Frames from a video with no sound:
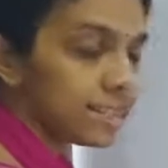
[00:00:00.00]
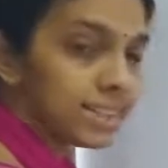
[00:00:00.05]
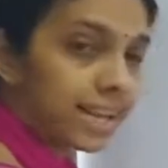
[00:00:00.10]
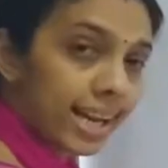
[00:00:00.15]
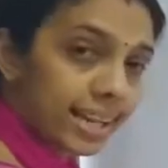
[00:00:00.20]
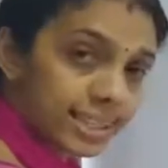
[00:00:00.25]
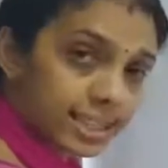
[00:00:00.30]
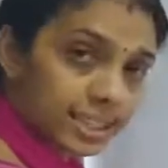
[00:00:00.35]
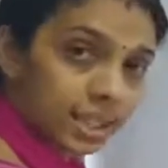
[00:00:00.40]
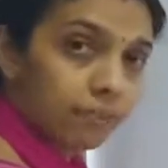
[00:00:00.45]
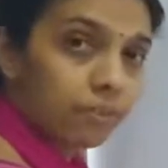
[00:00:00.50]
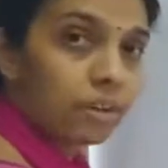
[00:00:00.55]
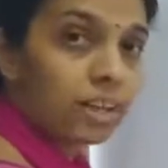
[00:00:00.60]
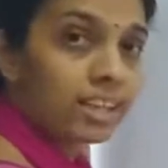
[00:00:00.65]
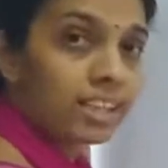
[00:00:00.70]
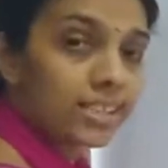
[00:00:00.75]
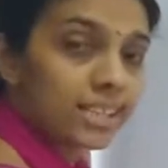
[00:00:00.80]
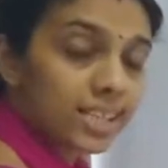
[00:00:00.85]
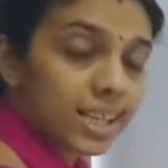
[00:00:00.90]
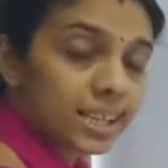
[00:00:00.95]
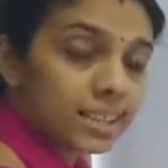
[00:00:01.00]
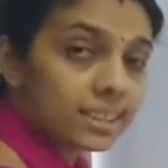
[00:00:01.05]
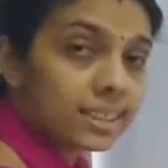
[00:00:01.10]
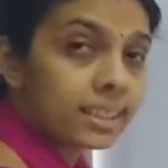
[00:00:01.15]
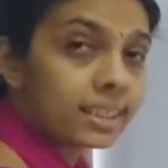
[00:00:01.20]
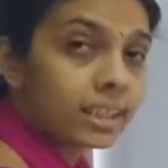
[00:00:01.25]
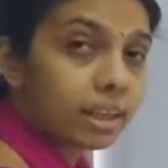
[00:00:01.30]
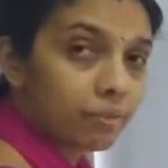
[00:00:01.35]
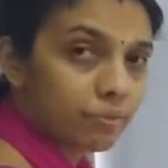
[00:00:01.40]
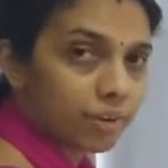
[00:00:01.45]
net
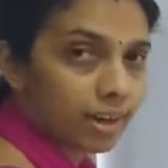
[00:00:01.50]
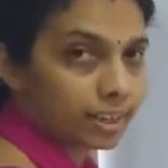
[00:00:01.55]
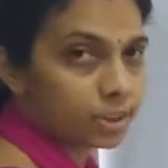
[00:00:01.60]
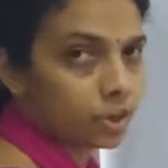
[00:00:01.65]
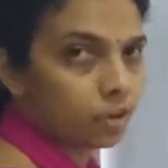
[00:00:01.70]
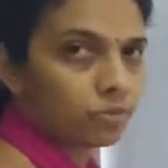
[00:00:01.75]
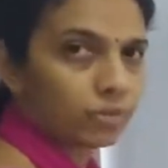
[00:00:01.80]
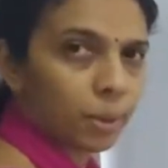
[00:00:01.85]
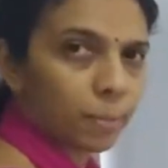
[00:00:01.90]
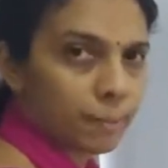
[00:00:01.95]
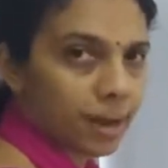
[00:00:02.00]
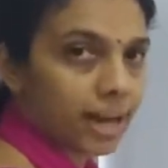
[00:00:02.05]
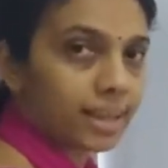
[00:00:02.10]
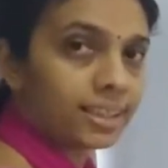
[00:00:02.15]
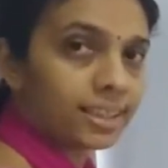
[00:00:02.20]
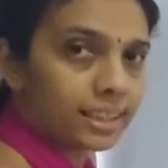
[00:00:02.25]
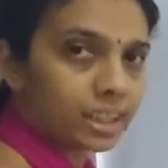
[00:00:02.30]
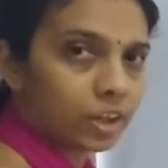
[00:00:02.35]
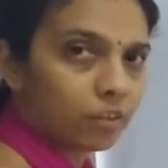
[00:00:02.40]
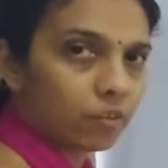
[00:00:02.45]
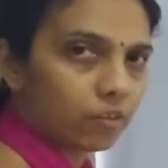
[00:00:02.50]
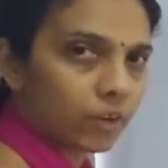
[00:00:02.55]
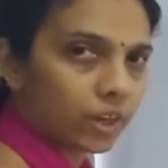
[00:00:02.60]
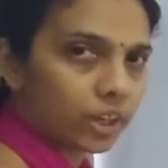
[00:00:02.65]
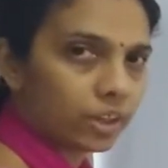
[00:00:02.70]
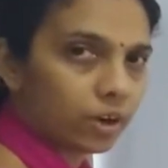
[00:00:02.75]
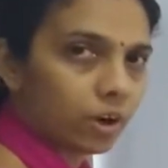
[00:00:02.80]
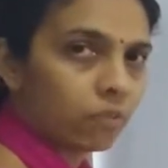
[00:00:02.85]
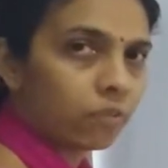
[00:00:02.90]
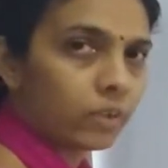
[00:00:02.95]
resultant effect of the magnetic
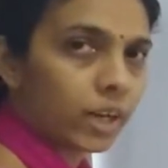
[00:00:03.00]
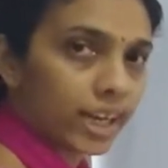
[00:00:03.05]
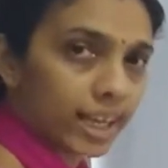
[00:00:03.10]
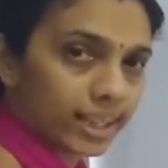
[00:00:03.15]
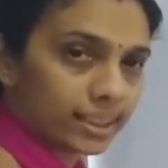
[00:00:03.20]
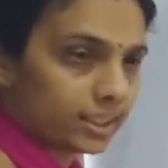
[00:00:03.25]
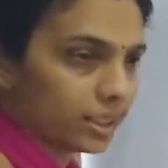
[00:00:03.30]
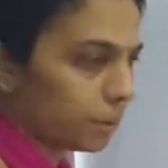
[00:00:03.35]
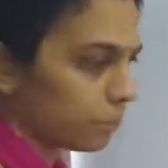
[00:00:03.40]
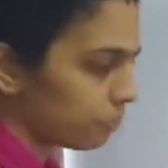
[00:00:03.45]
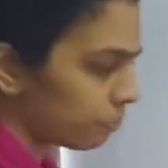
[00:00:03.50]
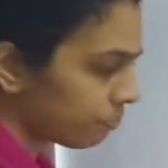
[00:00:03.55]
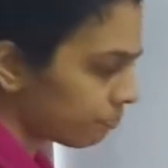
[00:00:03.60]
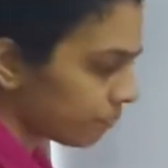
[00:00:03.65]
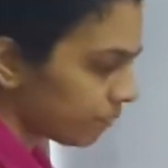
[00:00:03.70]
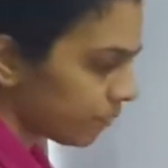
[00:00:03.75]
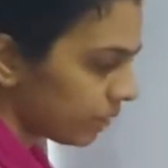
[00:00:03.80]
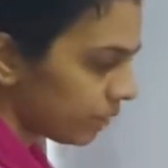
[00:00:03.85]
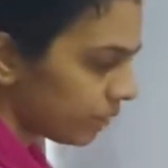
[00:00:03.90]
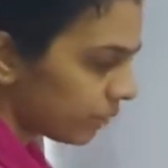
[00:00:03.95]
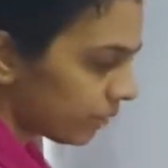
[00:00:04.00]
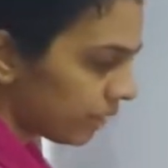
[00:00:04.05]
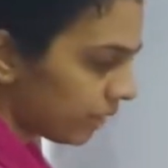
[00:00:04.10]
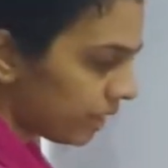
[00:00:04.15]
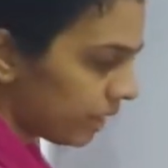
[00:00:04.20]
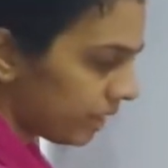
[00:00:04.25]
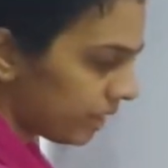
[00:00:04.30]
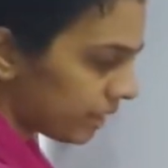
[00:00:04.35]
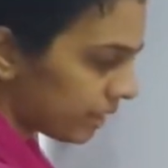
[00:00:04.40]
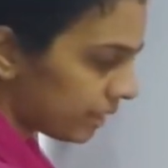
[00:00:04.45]
field of Earth.
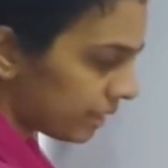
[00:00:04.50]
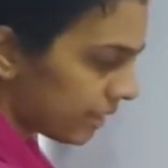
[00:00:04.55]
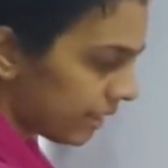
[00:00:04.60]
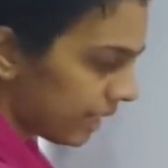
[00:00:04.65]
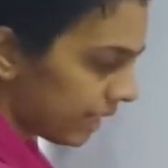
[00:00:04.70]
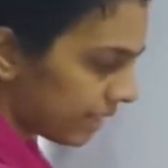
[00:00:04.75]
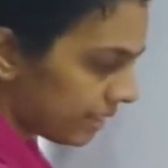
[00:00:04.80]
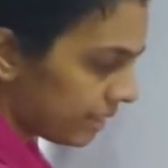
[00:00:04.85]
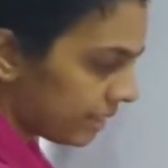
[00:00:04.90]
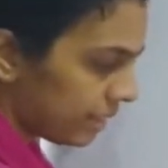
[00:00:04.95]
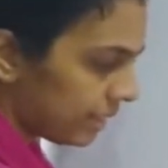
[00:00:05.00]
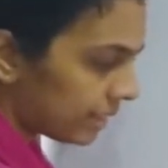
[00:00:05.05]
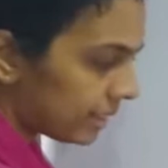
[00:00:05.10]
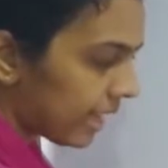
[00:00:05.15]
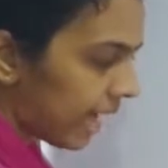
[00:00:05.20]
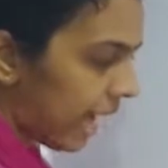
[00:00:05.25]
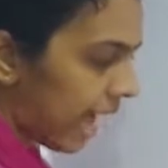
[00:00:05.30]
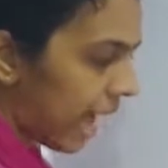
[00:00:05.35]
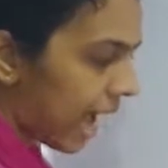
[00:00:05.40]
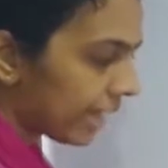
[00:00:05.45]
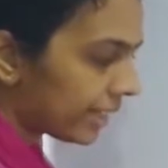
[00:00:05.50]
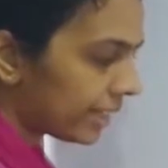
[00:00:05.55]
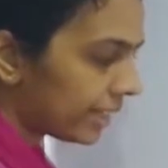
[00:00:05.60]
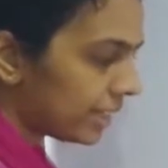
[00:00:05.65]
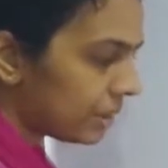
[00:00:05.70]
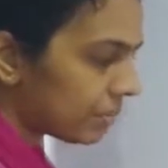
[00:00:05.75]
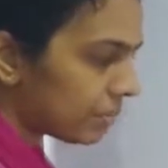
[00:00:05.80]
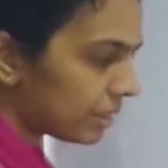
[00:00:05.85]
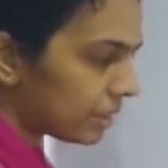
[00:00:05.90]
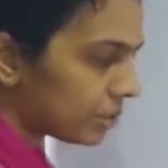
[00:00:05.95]
Okay, then the
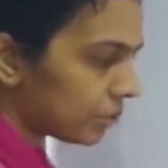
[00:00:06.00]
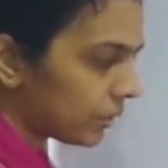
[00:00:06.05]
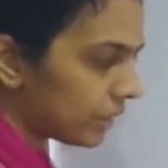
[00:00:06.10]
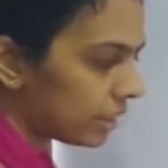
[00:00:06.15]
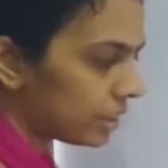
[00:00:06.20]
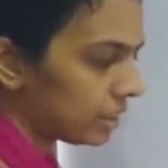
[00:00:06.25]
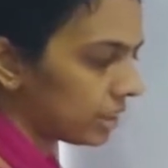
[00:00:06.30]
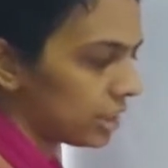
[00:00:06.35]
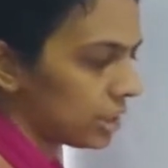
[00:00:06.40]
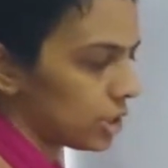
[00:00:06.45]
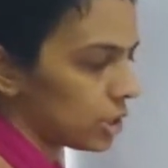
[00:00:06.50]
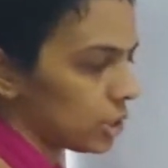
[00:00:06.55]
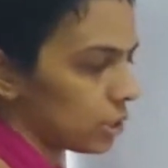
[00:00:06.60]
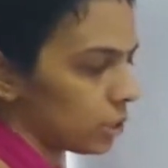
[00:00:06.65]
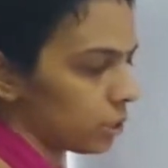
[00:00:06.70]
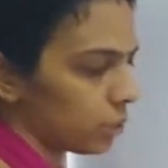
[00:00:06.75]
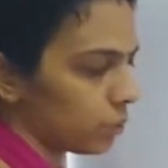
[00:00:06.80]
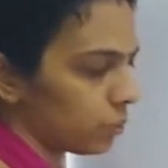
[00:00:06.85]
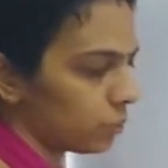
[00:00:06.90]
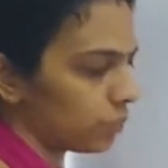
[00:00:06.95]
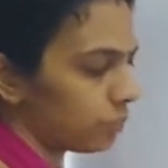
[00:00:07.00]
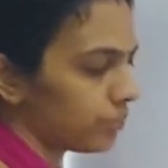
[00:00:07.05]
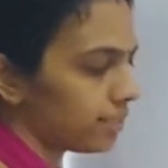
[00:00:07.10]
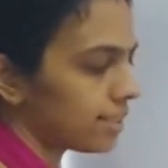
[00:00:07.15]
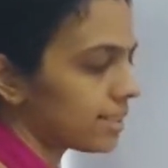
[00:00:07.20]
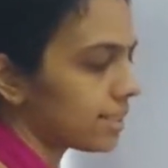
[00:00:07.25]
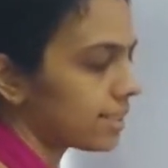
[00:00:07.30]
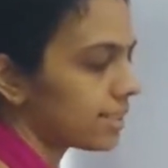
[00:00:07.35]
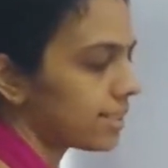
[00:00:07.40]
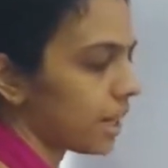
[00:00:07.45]
angle between these two,
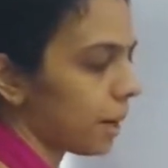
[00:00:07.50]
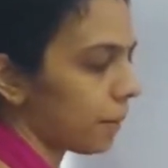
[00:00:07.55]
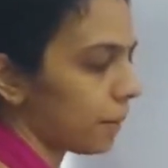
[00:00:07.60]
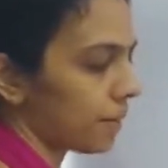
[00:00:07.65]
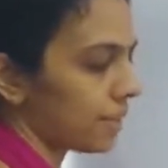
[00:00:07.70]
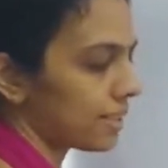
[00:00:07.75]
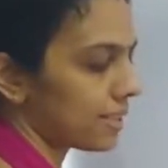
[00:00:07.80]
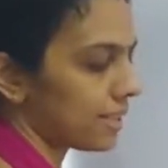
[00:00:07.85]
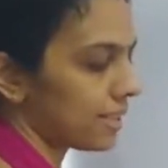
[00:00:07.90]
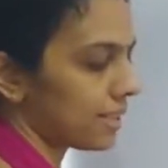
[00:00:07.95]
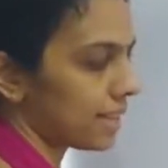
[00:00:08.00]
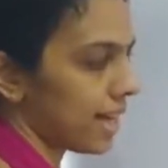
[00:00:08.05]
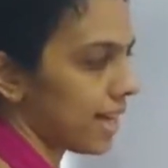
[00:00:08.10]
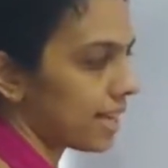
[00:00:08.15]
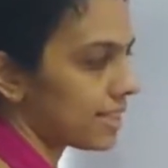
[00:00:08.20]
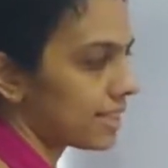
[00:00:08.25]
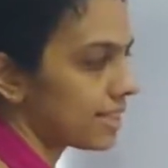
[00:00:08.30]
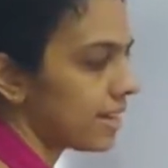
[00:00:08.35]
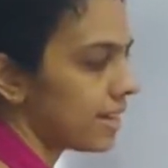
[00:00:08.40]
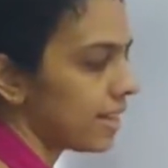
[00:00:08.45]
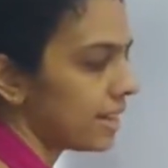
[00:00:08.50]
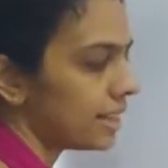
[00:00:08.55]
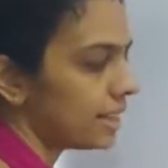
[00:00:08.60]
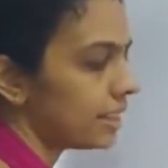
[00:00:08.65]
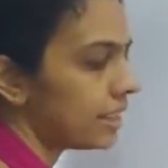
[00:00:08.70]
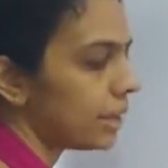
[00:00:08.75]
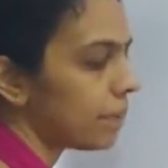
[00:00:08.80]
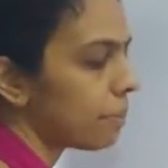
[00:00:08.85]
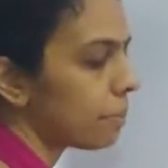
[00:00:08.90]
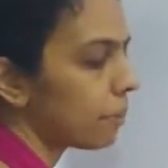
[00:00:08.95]
this is represented as
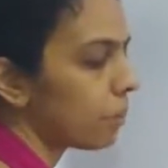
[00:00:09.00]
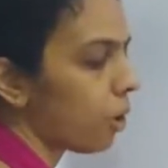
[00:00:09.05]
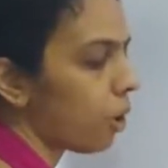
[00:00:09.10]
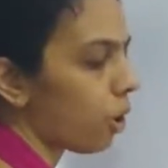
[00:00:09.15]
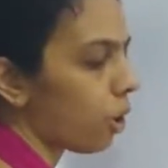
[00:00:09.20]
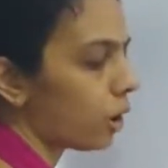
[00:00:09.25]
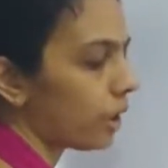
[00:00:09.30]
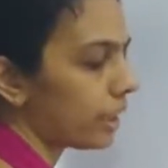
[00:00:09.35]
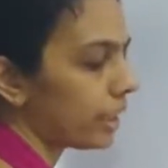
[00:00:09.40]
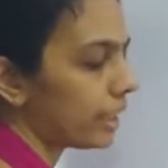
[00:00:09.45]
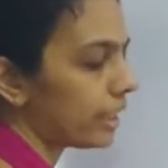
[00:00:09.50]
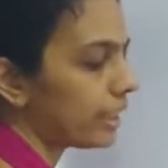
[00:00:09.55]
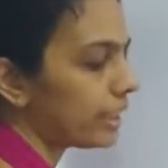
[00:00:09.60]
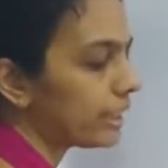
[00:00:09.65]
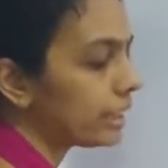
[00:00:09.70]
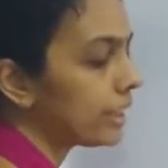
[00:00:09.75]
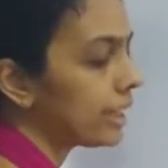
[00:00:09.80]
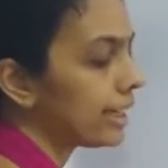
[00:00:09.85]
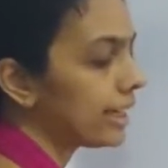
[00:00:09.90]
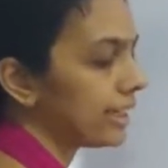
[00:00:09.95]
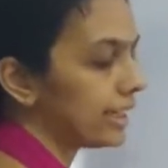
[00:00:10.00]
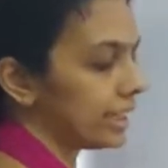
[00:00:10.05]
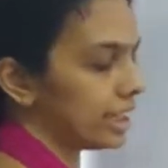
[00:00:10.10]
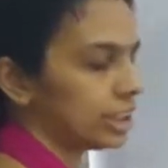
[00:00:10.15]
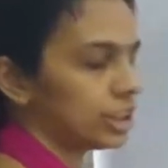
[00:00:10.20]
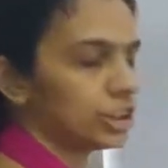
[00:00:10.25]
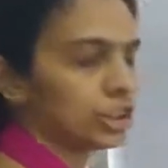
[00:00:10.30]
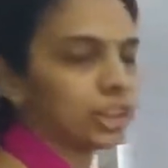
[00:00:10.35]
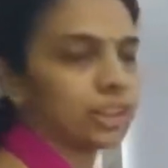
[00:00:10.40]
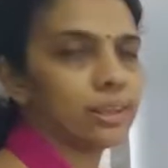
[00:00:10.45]
dip or
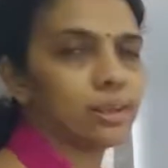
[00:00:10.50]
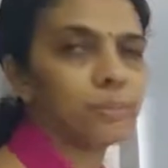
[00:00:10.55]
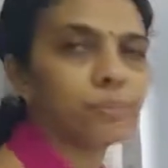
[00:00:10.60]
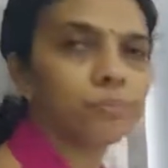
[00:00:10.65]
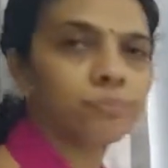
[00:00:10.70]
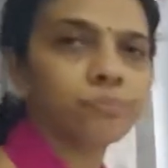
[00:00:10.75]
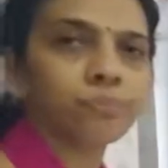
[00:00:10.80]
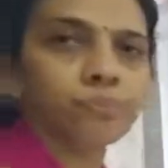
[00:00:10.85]
inclination.